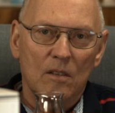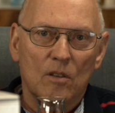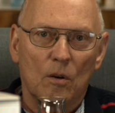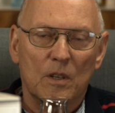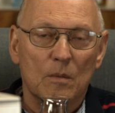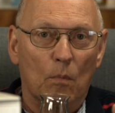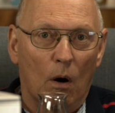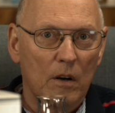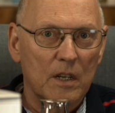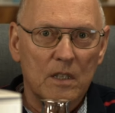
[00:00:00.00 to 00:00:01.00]
so it's
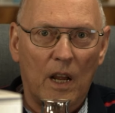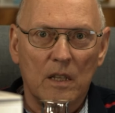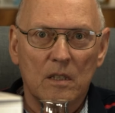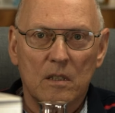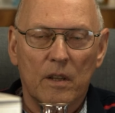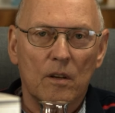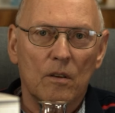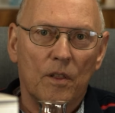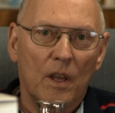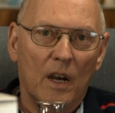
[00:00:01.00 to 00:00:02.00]
more intense than
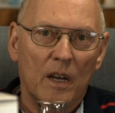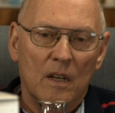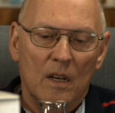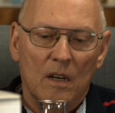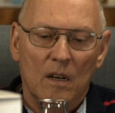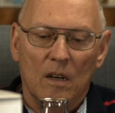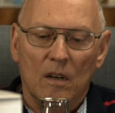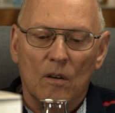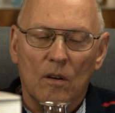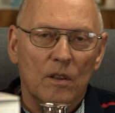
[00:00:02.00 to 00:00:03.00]
on the, uh,
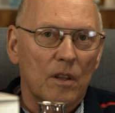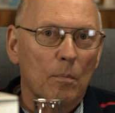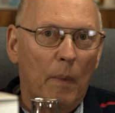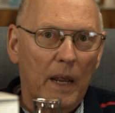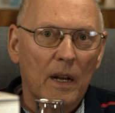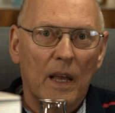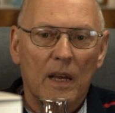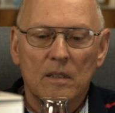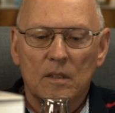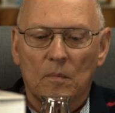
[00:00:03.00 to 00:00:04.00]
on the
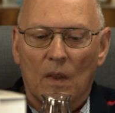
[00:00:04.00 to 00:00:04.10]
mainland.